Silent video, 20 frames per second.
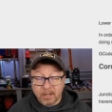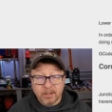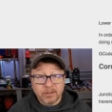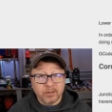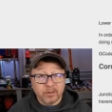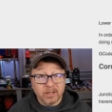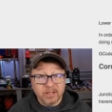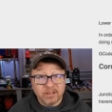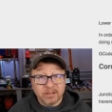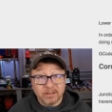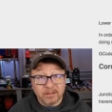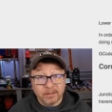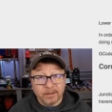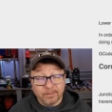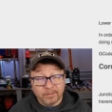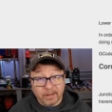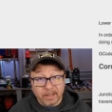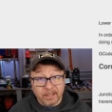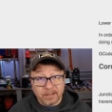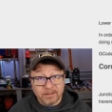So this is an
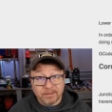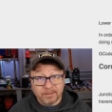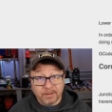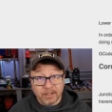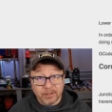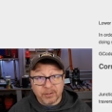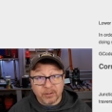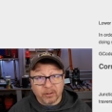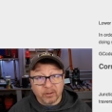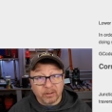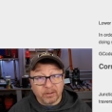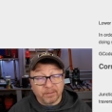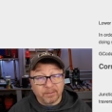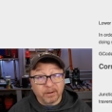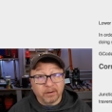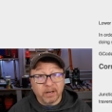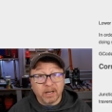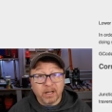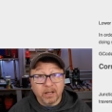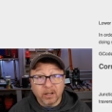advanced feature and
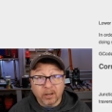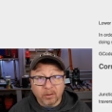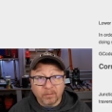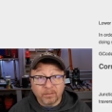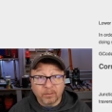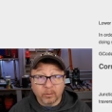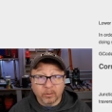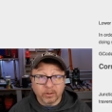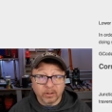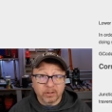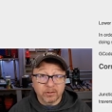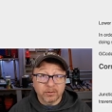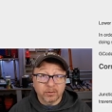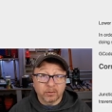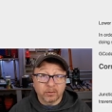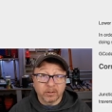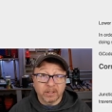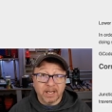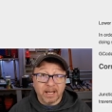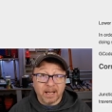very helpful to
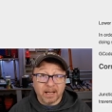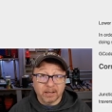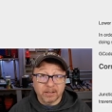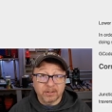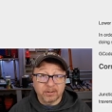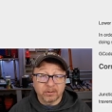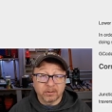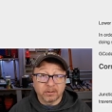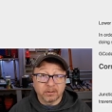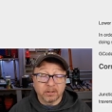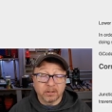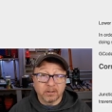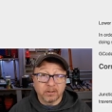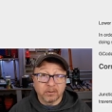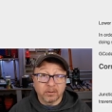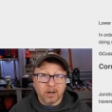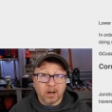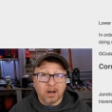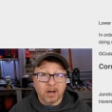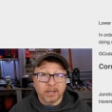control the axial load
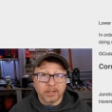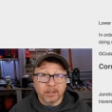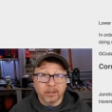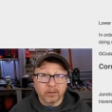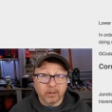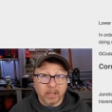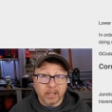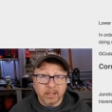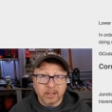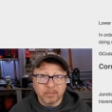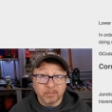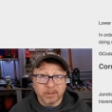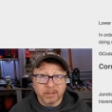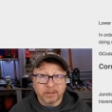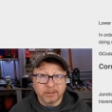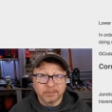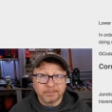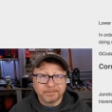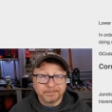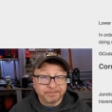on your end mill.